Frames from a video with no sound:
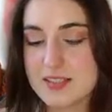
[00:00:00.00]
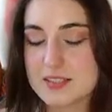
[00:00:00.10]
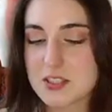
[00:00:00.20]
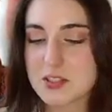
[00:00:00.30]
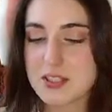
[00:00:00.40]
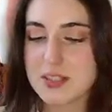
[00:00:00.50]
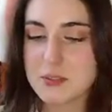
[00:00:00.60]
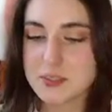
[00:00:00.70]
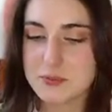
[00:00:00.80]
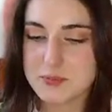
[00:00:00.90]
So
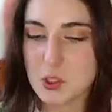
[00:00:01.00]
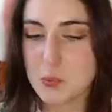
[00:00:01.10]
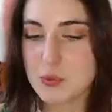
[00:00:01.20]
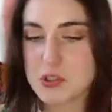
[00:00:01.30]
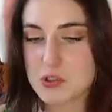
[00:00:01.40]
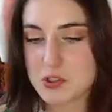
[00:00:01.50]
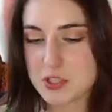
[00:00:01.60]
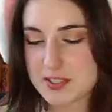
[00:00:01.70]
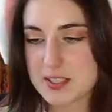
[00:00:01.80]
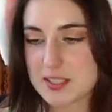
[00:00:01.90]
anyway, hope you enjoyed
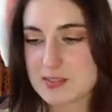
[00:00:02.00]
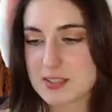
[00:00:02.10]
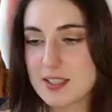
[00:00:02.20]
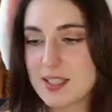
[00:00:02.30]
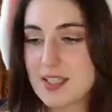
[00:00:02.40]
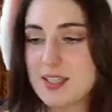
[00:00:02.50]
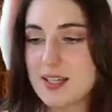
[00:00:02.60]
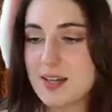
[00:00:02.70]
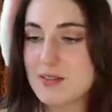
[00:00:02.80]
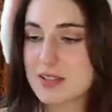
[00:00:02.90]
yourselves.
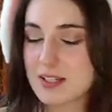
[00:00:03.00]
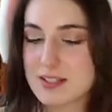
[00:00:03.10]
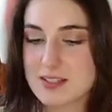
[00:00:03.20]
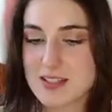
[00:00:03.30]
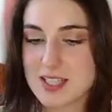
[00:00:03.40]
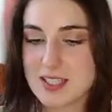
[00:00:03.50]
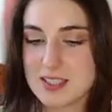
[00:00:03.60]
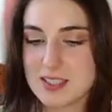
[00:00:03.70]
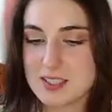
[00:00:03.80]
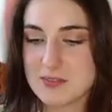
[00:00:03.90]
Have a nice
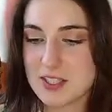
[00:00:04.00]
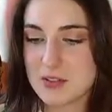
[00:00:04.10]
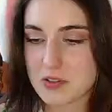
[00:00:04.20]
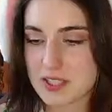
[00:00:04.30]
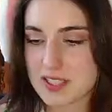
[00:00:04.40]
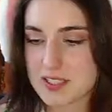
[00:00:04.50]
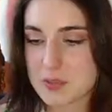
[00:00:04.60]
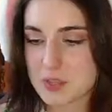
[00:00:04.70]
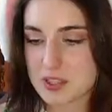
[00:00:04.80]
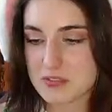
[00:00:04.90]
day, evening, or
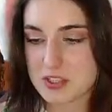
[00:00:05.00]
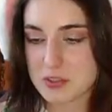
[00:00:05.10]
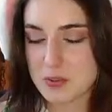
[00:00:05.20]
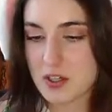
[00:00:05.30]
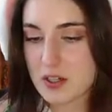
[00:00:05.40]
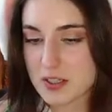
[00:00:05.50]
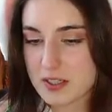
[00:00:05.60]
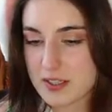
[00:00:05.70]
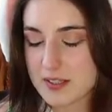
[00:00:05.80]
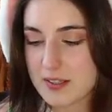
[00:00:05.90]
night, wherever you
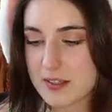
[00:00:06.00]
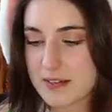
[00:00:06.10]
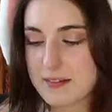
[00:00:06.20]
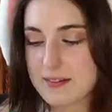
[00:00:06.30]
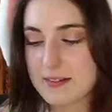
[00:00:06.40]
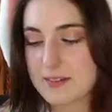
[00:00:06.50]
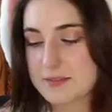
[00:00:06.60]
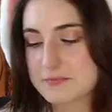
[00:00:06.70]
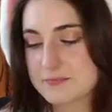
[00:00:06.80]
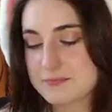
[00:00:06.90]
are.
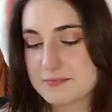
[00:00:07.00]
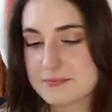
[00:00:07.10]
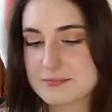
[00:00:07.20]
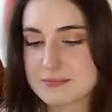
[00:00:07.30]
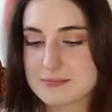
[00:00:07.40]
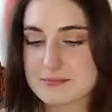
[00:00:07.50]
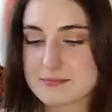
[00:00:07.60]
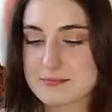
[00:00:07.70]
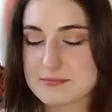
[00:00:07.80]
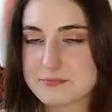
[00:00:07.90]
Um,
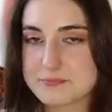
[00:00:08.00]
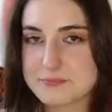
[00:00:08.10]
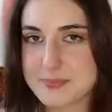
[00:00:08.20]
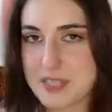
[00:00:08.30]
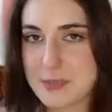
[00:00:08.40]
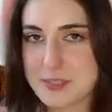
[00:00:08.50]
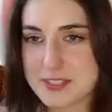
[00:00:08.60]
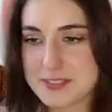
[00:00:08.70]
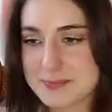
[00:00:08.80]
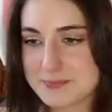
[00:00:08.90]
bye
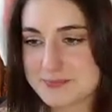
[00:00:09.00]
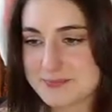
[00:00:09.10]
bye.